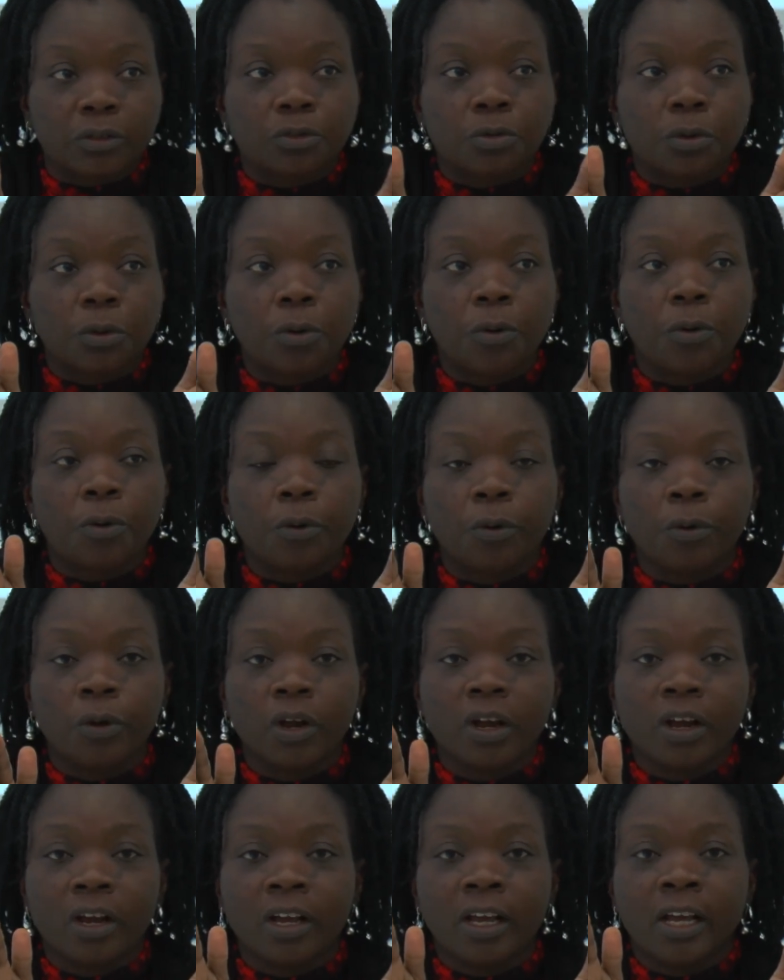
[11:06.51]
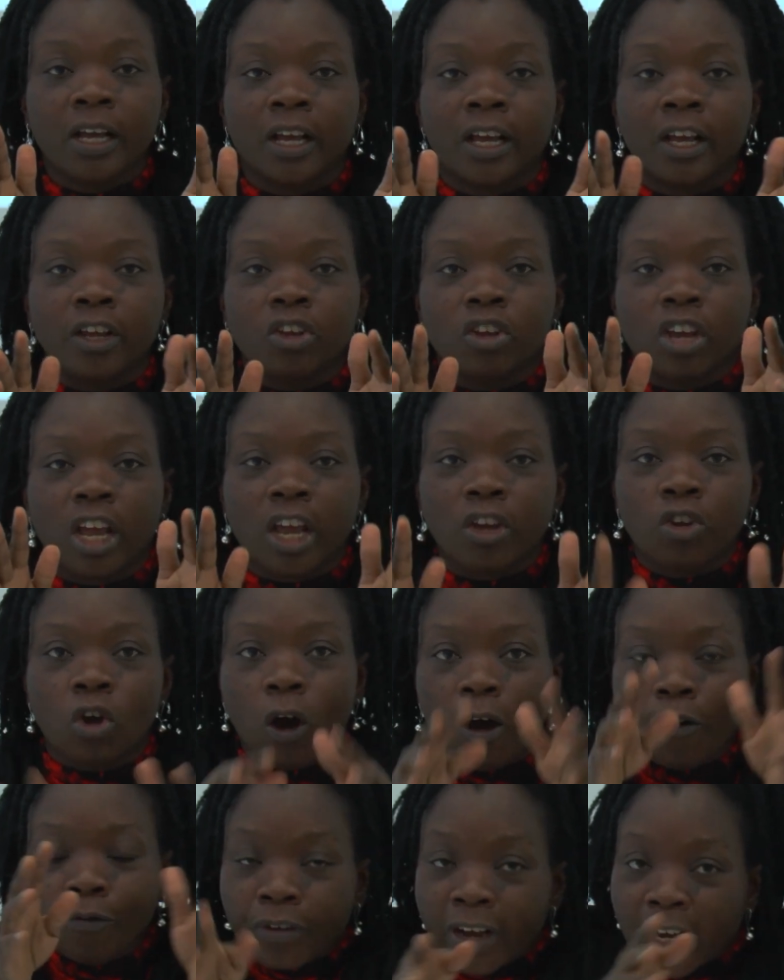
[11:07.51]
So
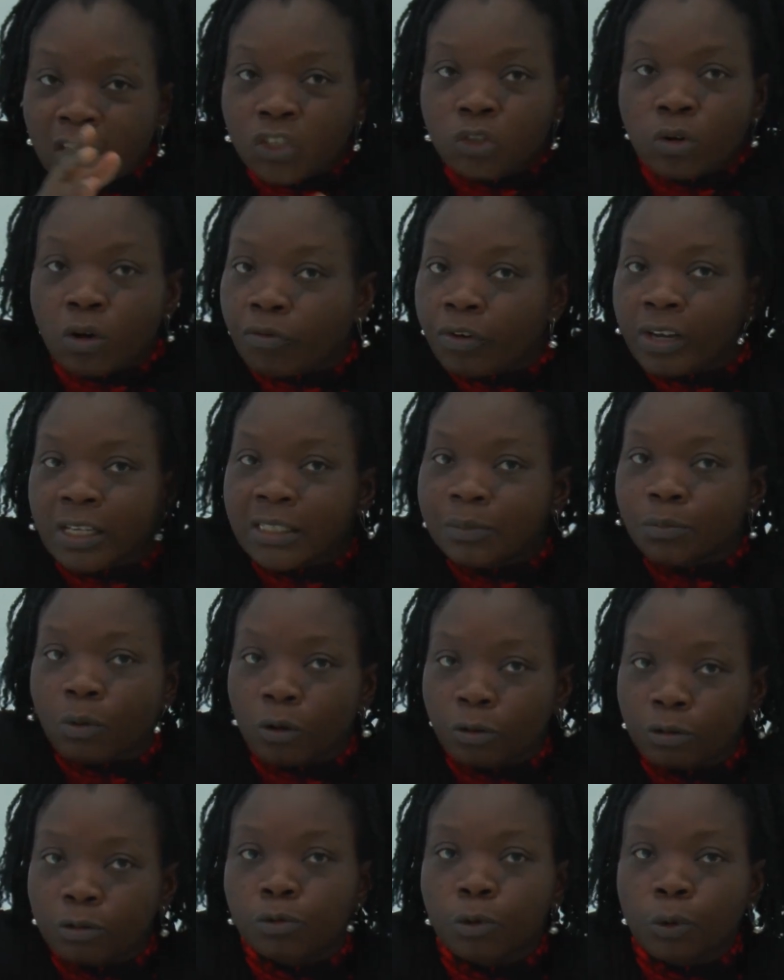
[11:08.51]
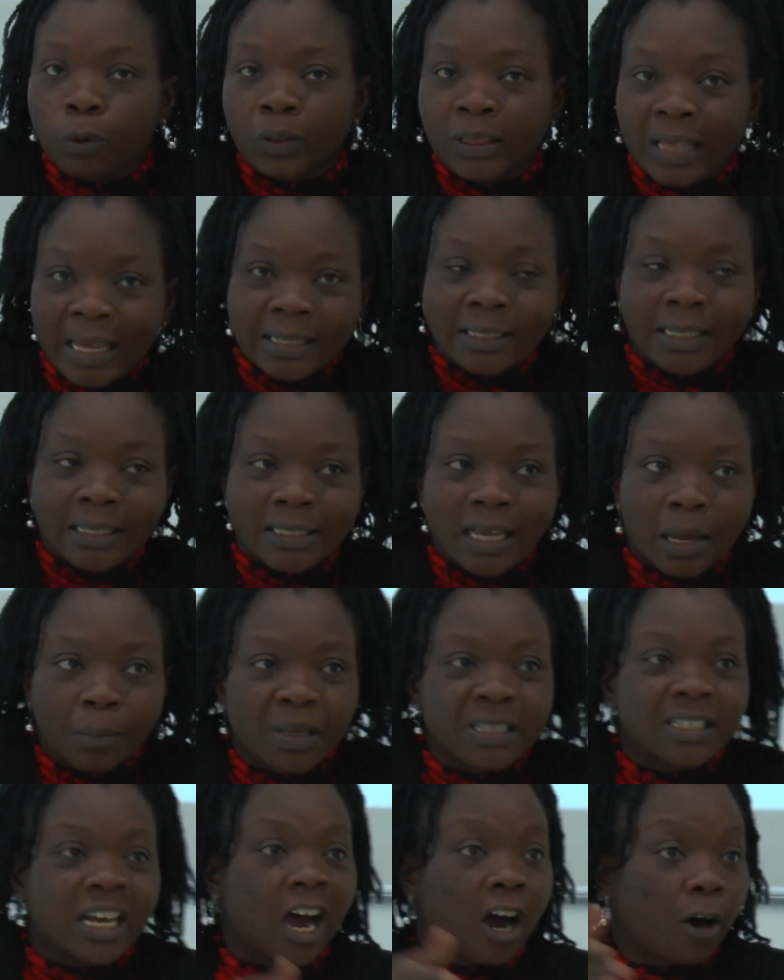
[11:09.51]
your version of a small stone then
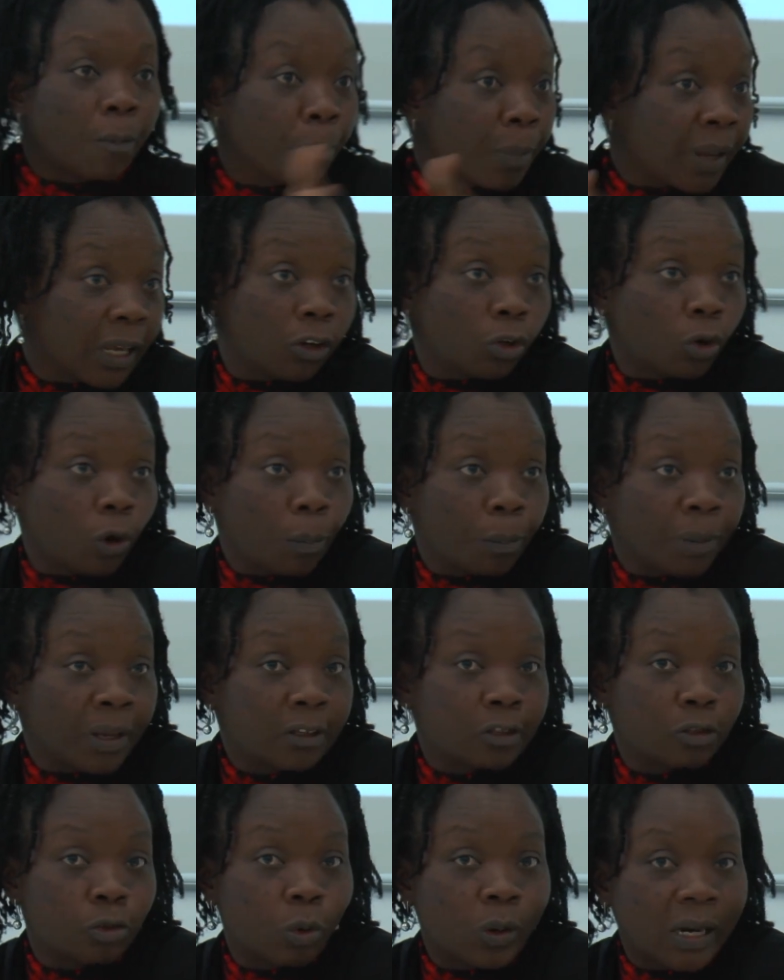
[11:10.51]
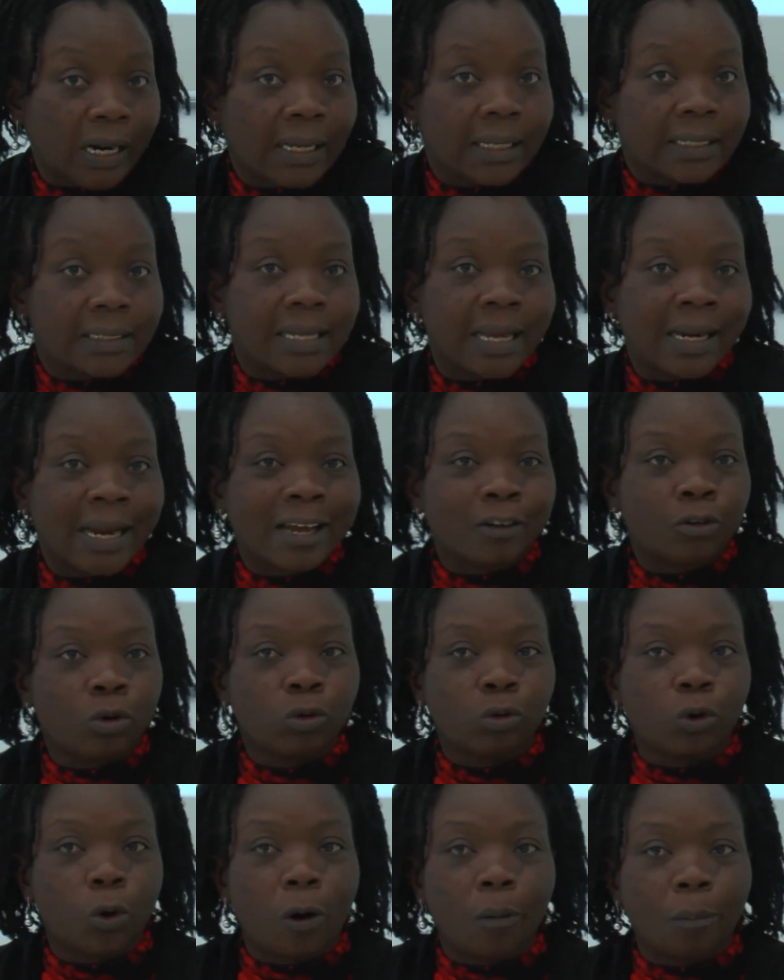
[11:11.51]
determines how big your big stone is. And I
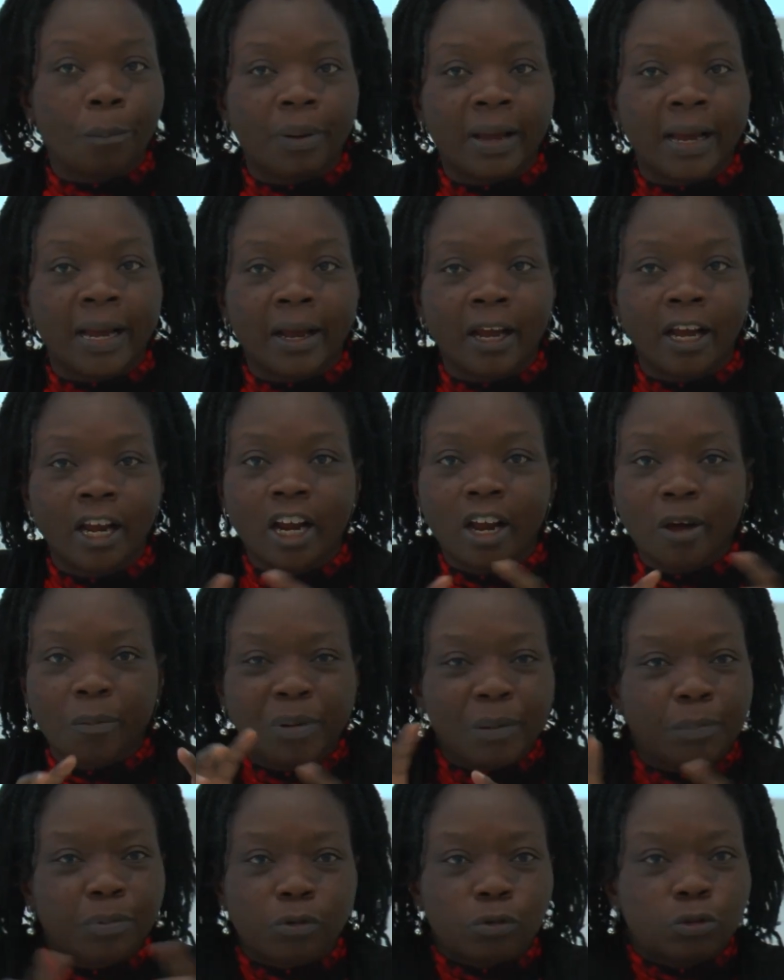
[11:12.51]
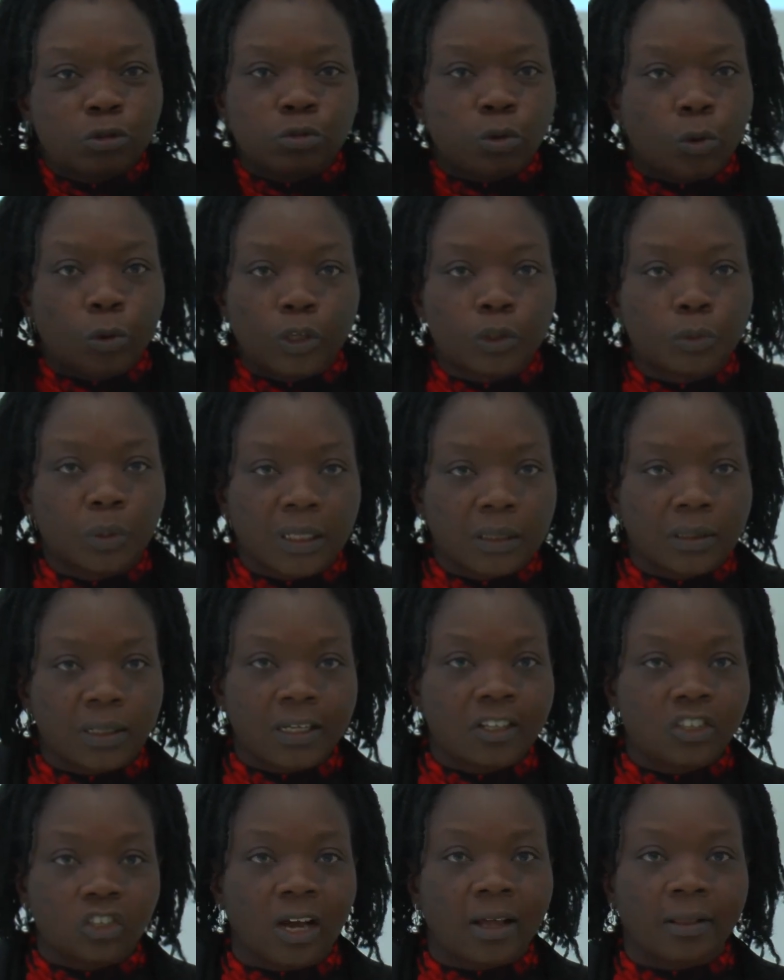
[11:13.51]
don't compare people's stones with
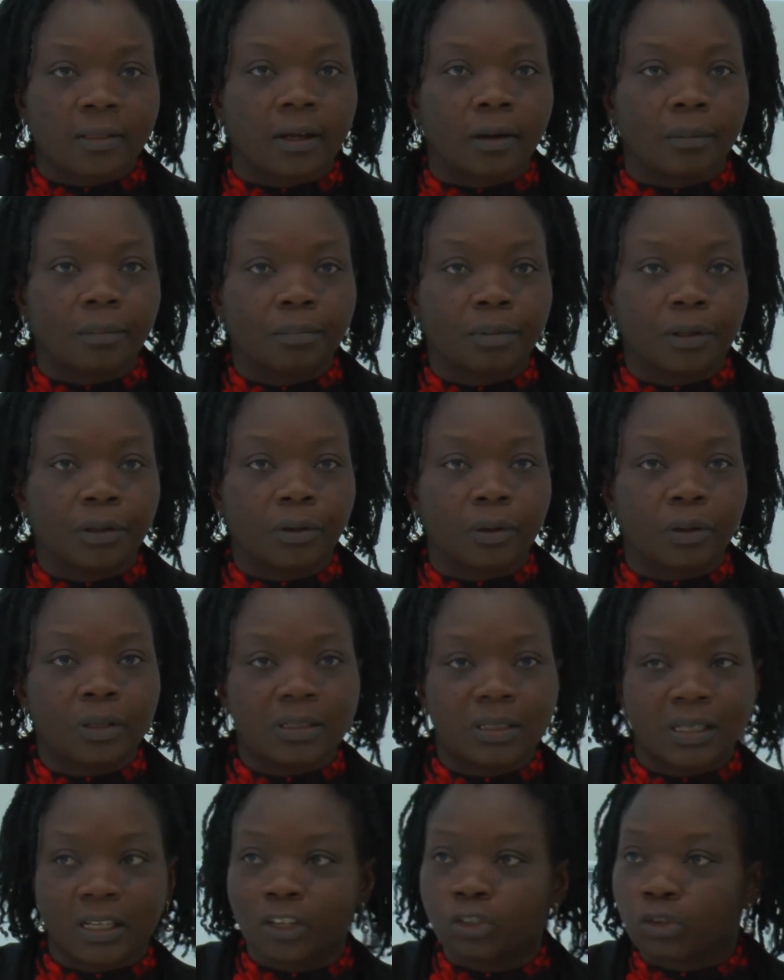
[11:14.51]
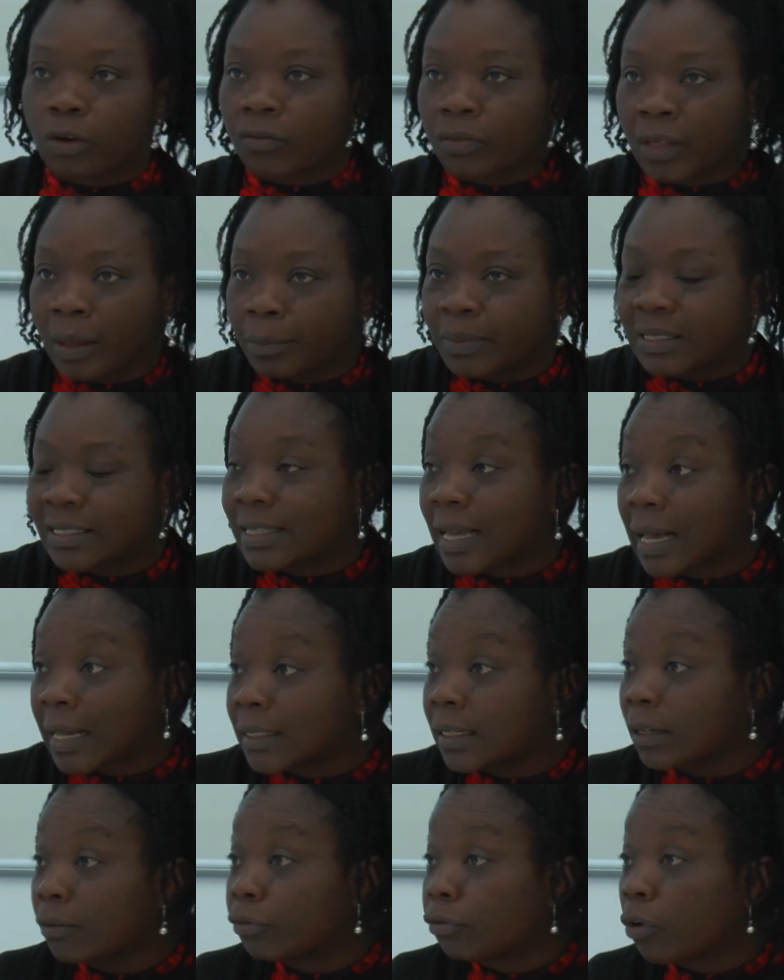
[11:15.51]
each other, because each of them
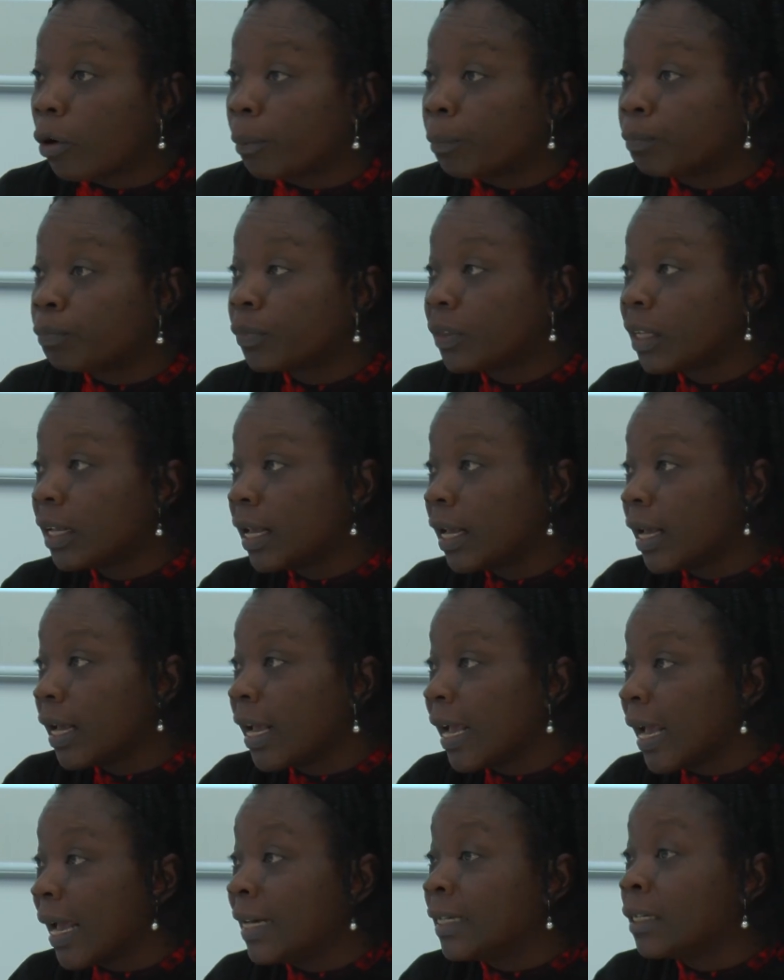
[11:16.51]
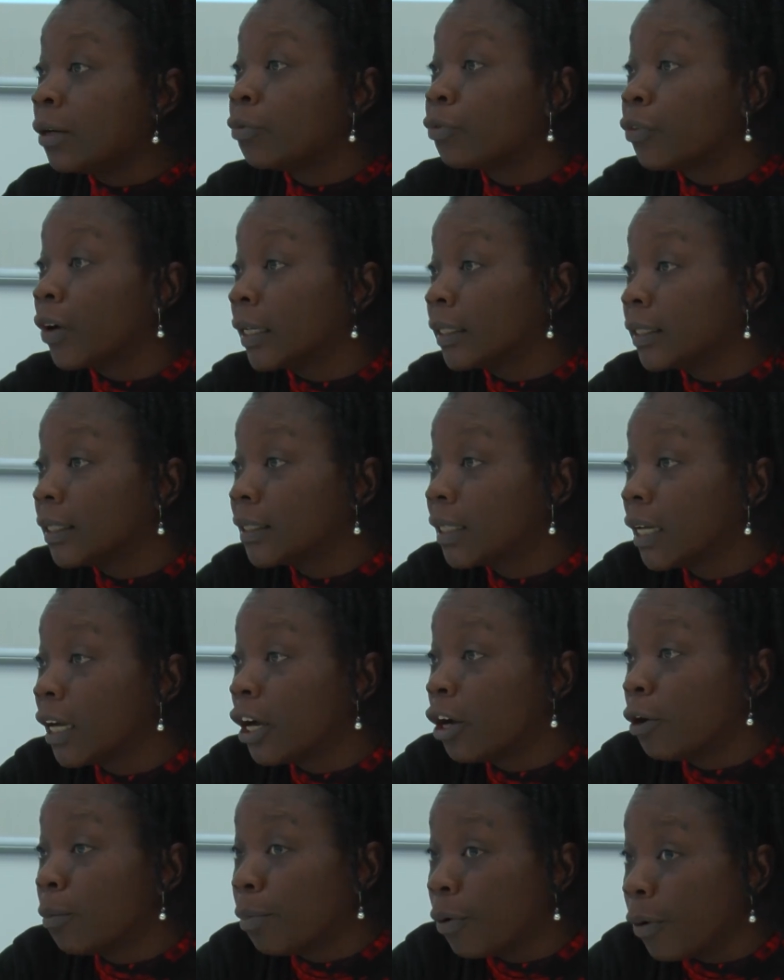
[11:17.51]
starting from a different
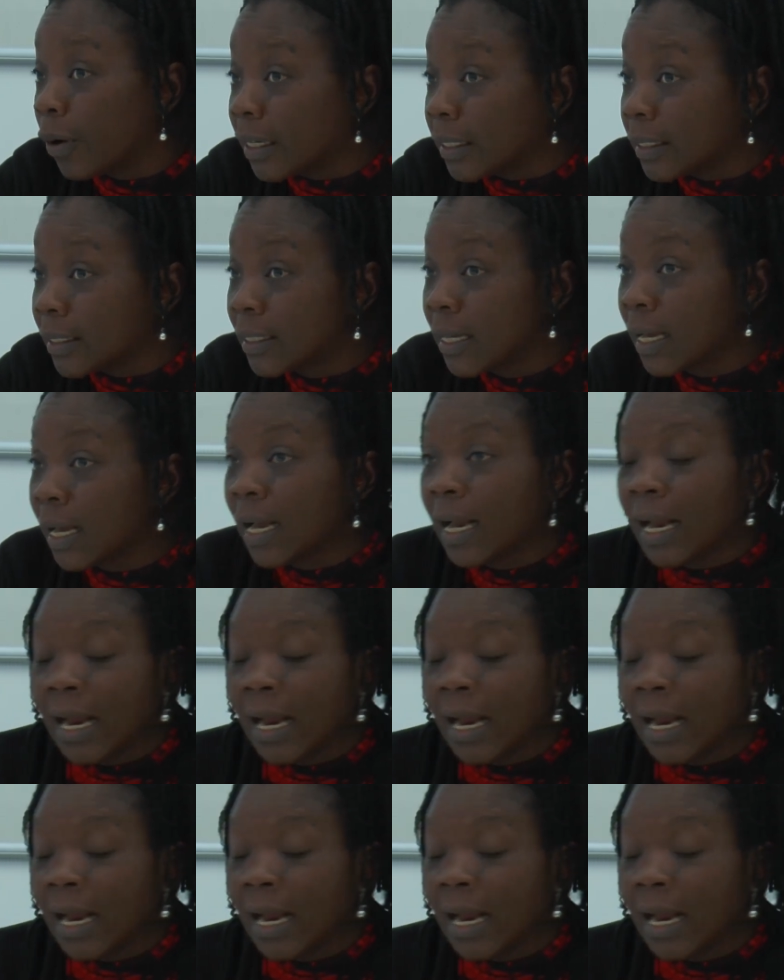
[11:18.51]
point.